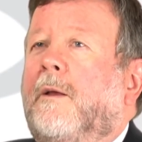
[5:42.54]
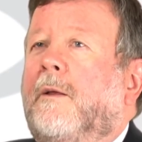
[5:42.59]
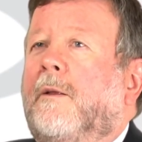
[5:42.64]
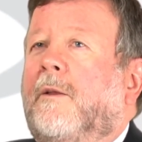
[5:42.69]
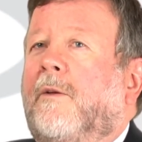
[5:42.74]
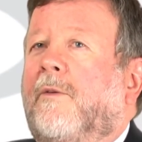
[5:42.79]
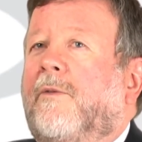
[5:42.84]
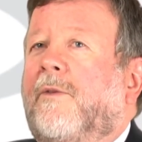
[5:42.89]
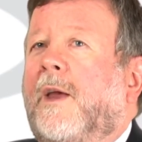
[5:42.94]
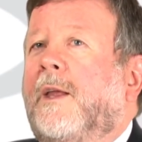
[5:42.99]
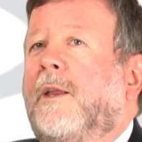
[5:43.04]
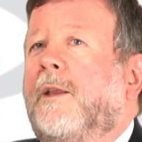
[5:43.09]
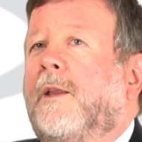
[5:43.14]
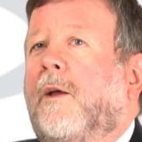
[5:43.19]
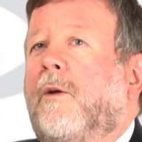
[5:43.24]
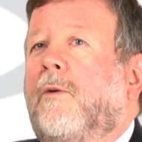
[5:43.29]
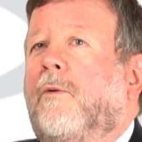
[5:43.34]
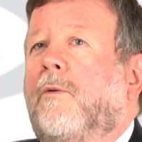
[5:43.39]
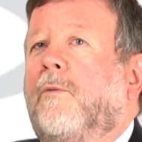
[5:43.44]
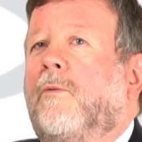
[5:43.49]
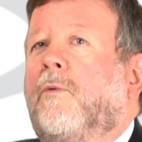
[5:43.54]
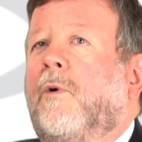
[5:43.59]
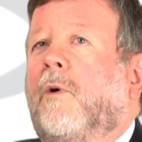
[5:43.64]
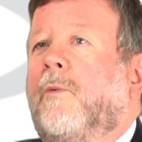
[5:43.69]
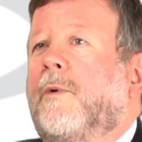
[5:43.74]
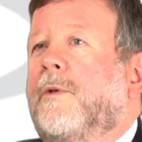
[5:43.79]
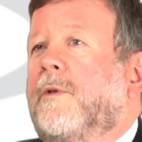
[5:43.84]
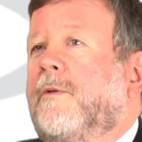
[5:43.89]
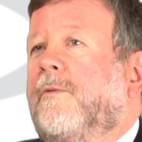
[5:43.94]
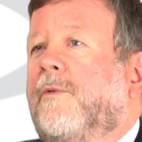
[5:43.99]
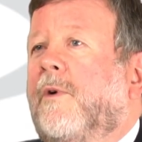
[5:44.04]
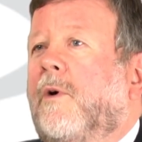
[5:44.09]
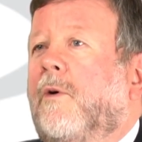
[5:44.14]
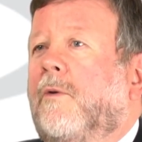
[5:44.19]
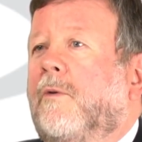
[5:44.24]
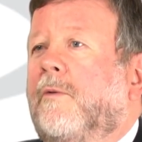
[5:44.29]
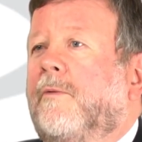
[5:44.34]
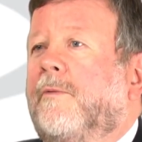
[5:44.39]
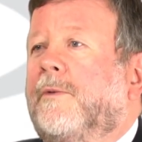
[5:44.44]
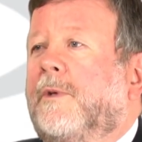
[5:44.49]
to find out what was
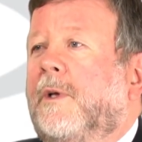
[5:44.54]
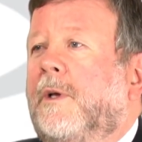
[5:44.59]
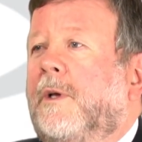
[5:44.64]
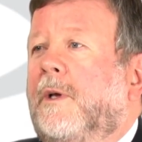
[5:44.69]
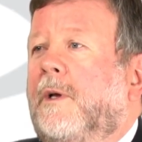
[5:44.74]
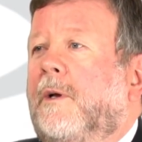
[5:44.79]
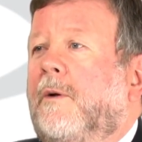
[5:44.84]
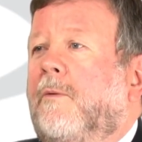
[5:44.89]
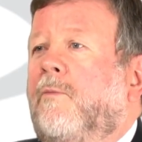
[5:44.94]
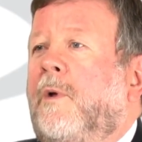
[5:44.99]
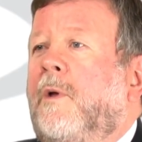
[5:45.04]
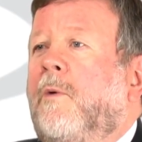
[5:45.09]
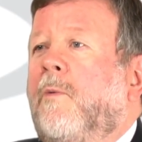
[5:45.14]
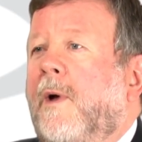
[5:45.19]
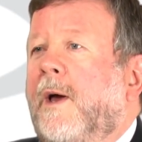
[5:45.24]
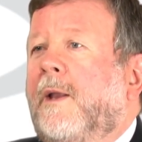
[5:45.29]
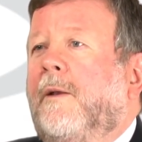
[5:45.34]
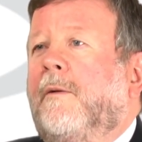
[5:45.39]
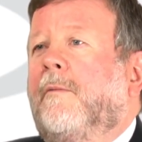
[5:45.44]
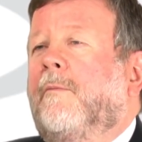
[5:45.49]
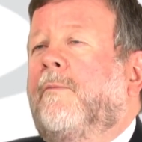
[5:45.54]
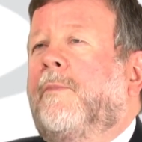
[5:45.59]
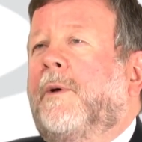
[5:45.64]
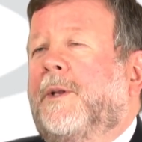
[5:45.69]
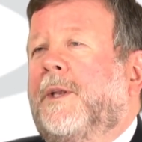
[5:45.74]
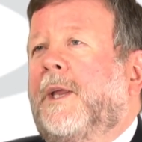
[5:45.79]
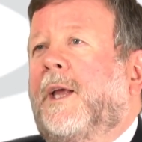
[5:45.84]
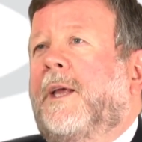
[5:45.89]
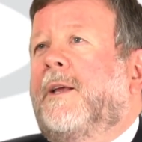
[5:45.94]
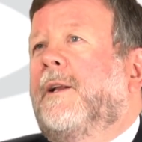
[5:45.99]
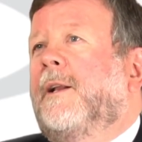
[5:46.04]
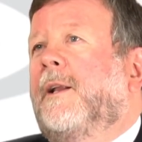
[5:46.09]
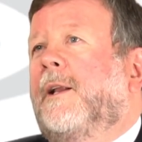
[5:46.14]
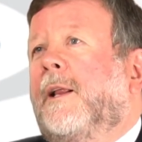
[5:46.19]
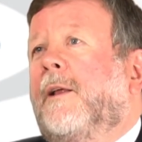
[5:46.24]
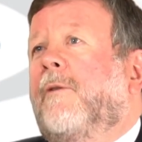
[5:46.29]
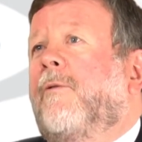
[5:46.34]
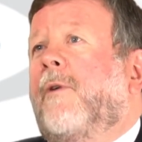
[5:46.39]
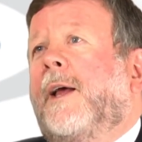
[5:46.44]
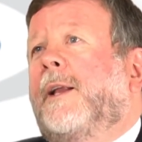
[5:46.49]
involved, we weren't
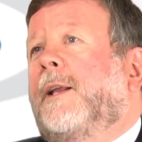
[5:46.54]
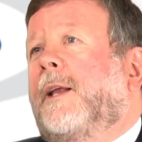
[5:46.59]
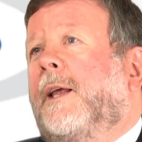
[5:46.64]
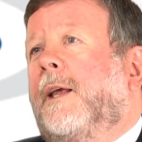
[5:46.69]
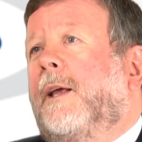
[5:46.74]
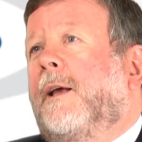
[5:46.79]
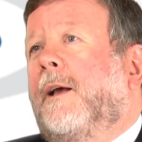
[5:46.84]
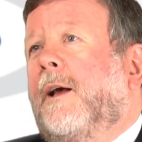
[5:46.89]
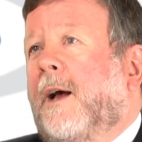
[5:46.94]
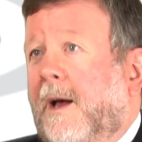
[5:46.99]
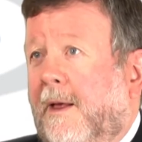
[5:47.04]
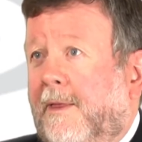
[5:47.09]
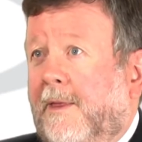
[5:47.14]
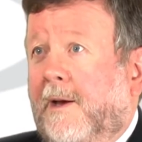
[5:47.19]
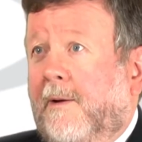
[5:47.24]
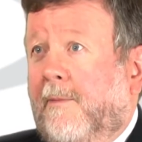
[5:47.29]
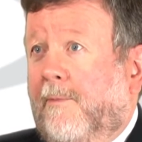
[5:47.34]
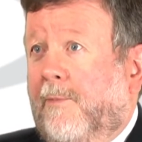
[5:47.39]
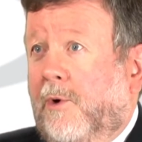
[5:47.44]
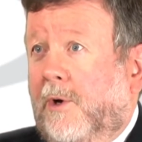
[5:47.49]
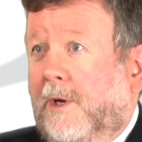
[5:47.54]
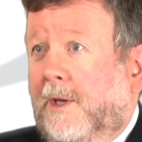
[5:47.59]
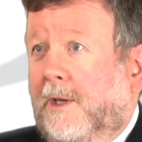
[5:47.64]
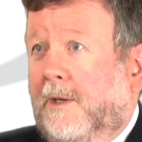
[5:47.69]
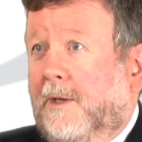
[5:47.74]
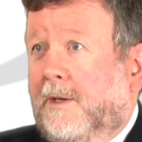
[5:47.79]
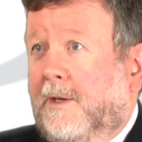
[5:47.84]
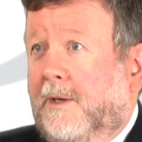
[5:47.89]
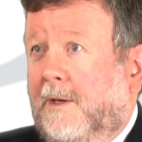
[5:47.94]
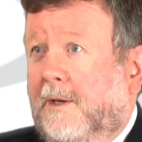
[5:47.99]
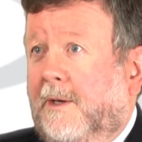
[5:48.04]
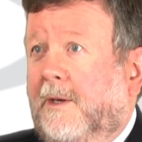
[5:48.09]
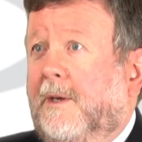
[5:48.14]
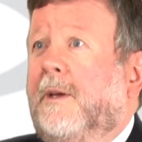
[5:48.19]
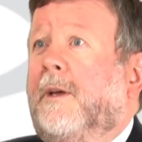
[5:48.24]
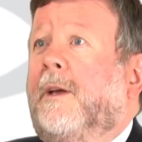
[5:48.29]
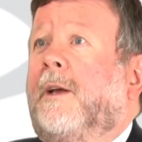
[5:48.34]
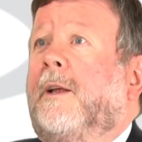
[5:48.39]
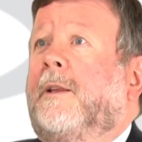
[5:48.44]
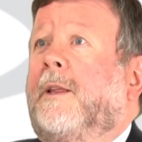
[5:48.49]
particularly ready at that point
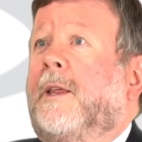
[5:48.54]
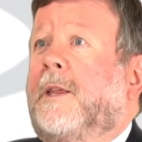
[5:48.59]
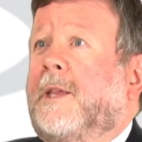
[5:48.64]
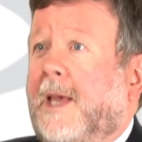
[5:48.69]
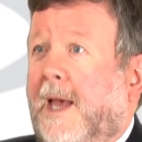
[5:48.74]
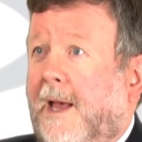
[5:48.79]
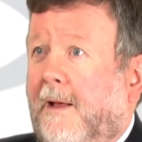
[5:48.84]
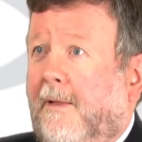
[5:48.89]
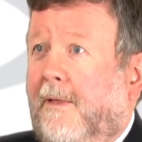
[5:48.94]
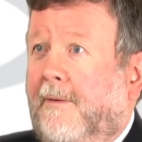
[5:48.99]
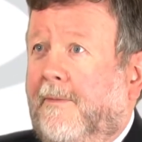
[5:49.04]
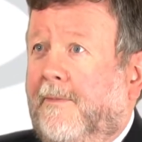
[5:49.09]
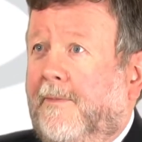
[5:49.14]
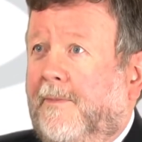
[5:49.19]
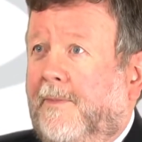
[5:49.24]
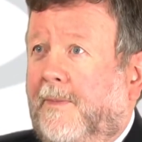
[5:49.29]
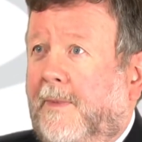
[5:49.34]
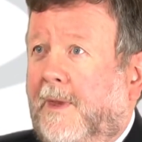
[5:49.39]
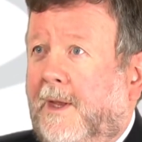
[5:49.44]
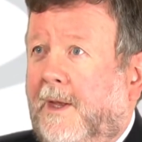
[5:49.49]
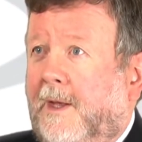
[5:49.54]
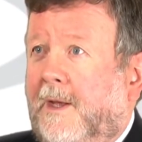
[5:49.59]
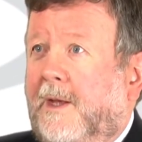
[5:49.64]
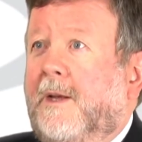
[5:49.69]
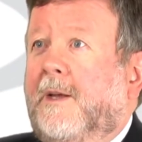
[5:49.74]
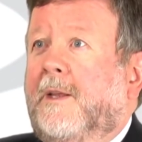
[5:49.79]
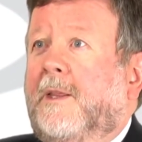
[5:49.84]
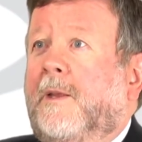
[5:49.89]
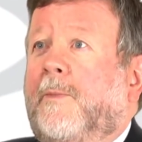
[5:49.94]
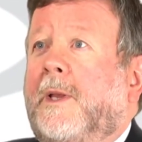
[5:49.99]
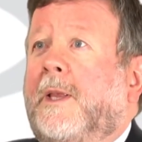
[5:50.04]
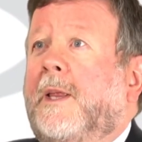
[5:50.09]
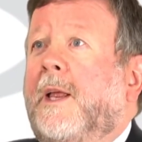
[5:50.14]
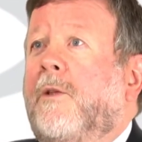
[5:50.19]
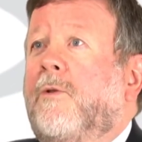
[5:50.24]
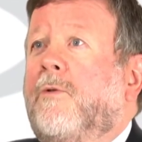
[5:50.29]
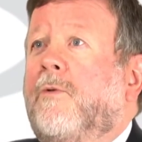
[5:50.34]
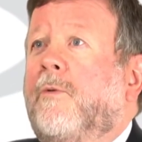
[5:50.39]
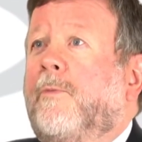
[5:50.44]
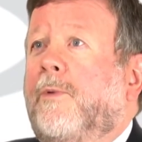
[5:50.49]
to sell. The
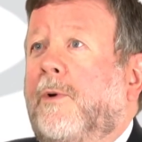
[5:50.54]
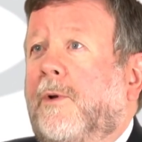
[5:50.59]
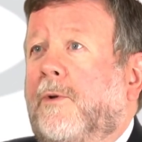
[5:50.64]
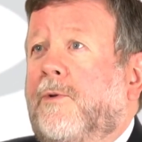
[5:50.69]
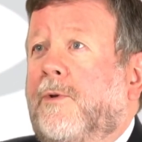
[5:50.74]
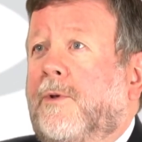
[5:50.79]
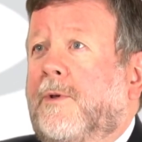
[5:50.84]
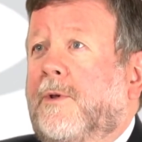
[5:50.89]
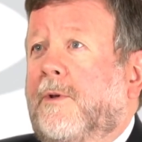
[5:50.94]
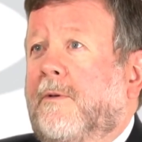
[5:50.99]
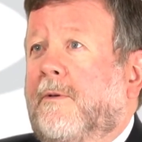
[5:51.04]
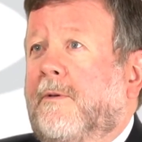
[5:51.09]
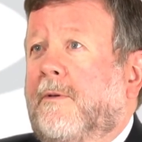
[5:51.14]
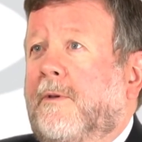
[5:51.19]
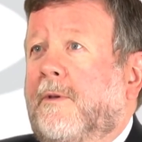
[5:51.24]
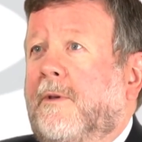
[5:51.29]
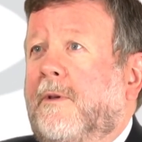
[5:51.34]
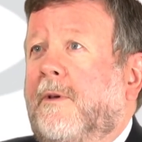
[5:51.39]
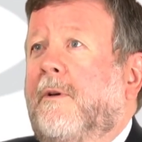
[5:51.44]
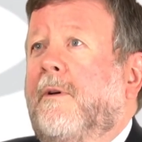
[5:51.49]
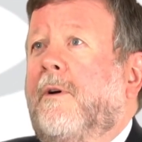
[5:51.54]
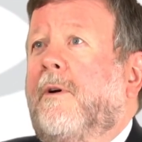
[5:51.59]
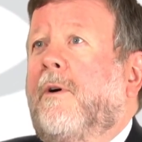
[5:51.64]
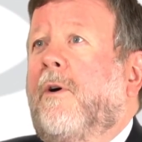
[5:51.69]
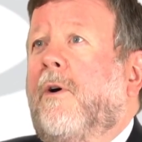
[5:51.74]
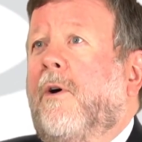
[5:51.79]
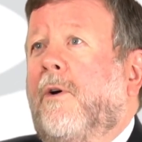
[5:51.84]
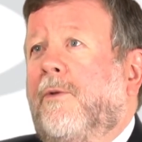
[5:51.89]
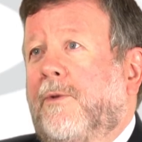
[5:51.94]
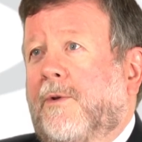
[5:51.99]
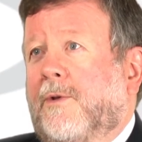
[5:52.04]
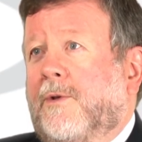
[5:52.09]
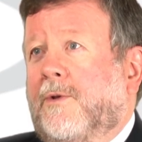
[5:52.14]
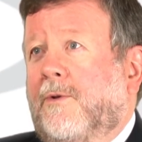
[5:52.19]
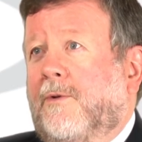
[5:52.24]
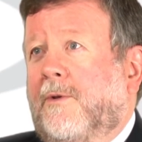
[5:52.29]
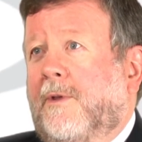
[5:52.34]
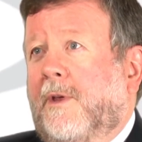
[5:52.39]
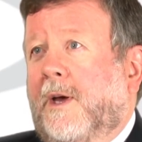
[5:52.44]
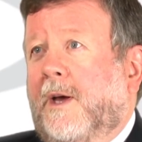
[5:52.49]
potential purchasers
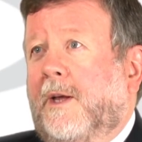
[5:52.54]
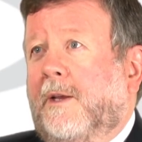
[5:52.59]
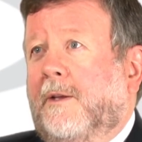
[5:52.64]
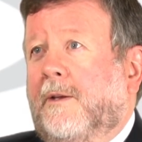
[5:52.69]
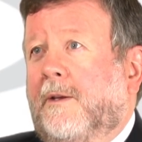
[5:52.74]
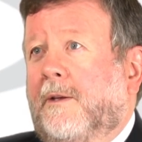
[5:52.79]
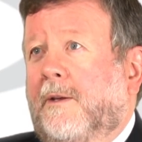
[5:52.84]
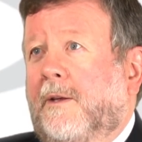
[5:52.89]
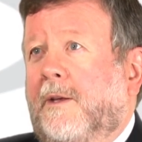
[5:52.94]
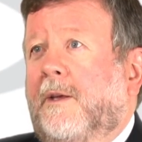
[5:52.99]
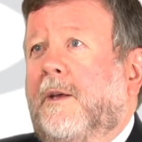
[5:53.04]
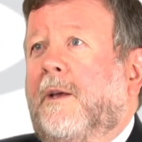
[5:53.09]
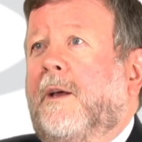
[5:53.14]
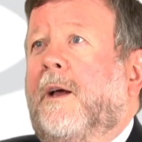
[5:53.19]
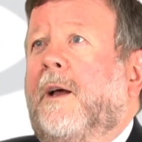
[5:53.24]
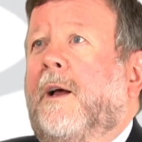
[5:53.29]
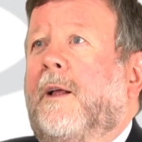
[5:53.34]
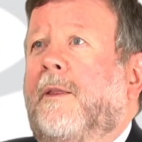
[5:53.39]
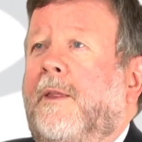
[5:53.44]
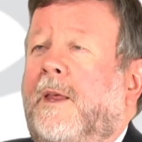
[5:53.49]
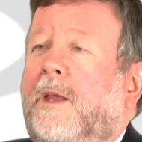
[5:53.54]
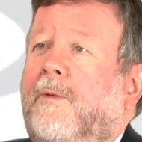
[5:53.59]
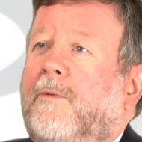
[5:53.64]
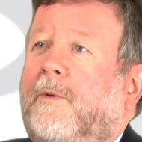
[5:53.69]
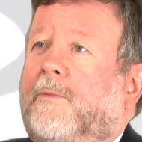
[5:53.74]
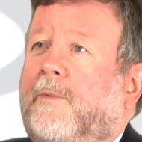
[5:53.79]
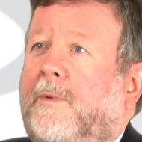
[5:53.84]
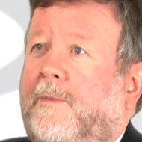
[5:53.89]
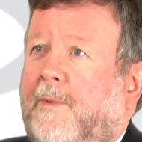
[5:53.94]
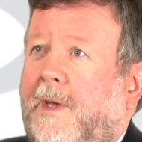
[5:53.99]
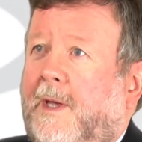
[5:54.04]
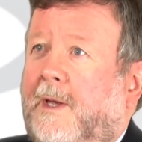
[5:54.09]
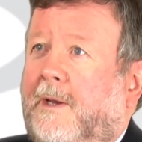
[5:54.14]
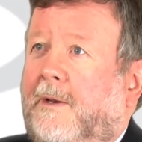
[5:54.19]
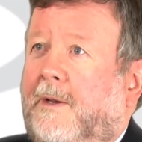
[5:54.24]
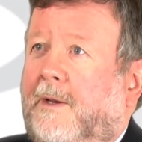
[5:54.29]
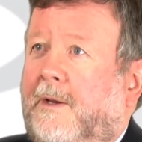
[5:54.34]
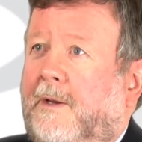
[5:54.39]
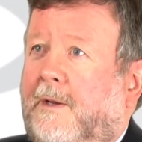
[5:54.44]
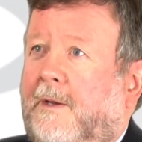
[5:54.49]
understood that, and they were
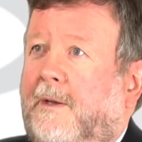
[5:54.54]
prepared